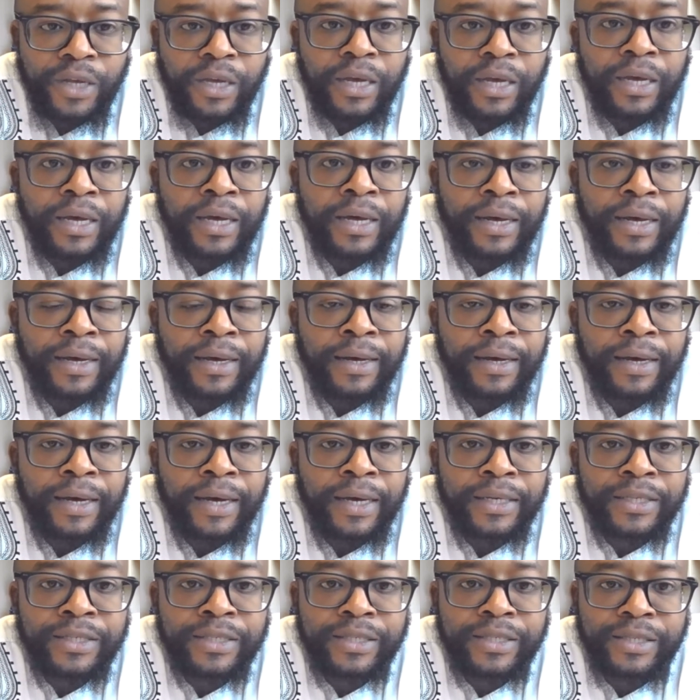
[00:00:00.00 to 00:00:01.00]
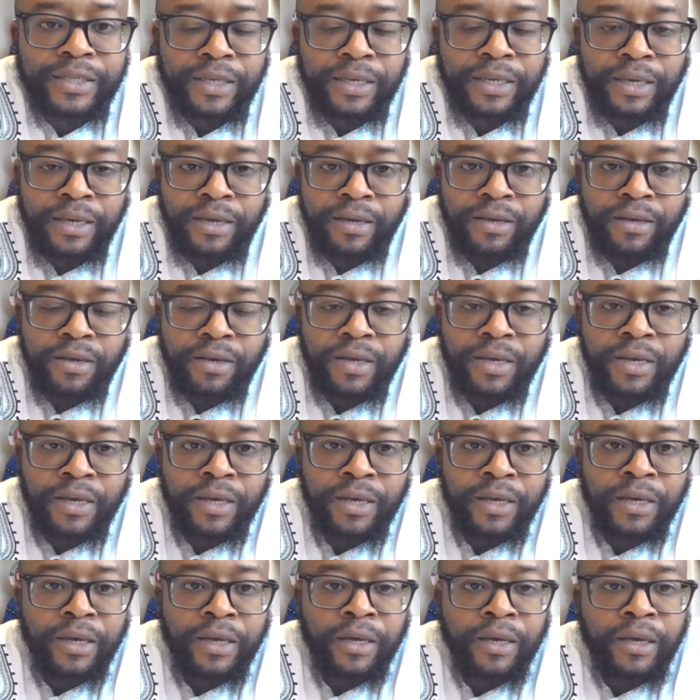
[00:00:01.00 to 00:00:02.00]
as
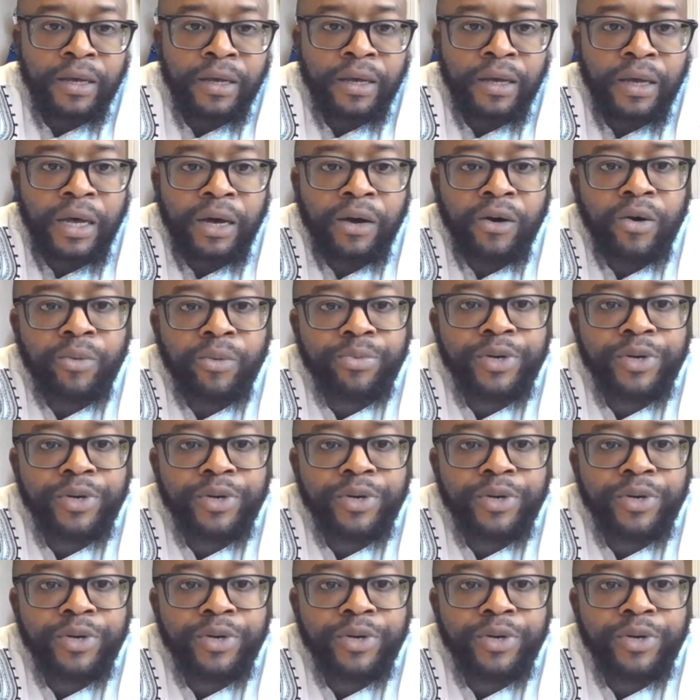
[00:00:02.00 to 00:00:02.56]
our